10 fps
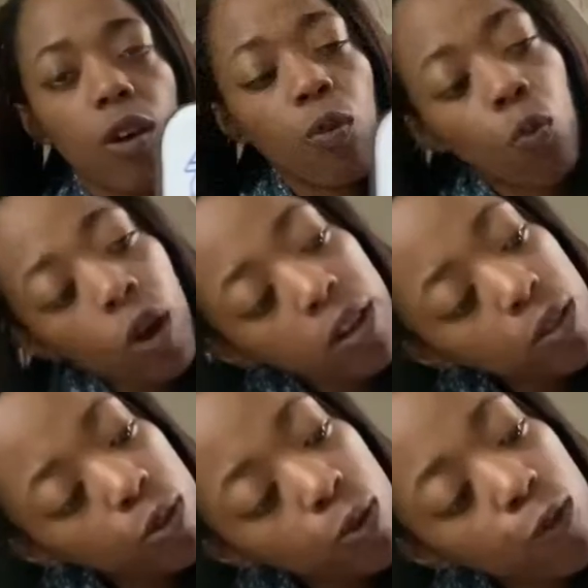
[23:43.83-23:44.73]
1
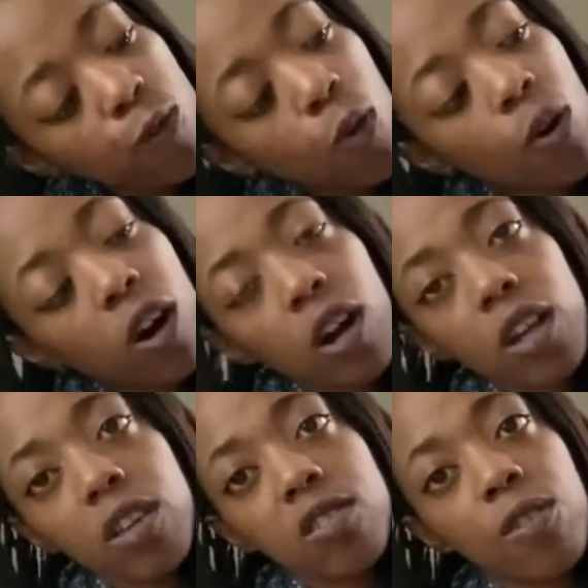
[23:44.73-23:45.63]
through 4
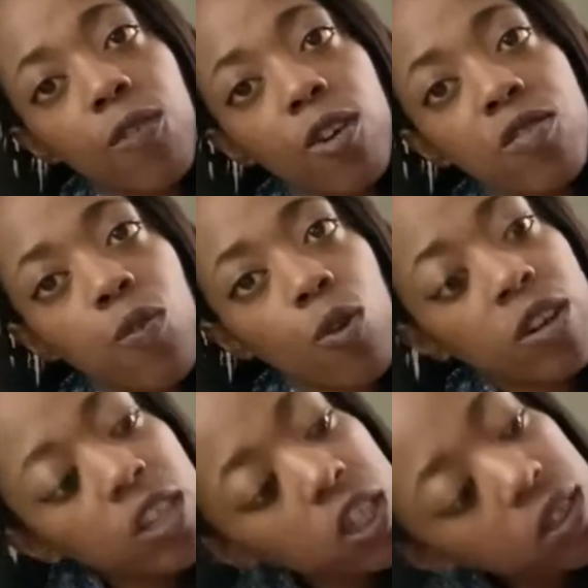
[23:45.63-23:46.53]
is the first 4
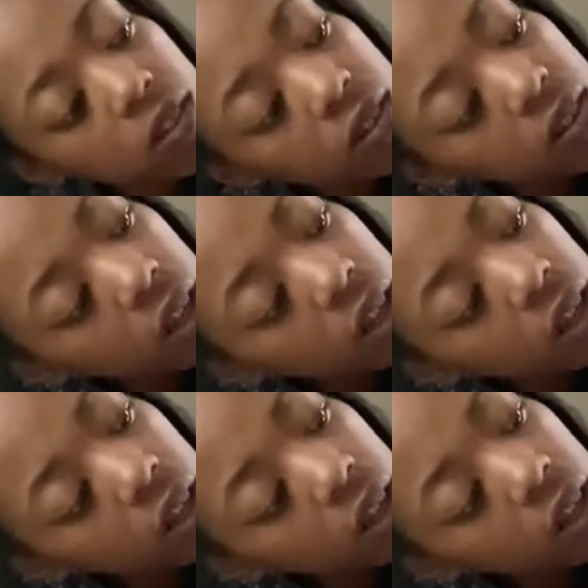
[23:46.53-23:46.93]
digits.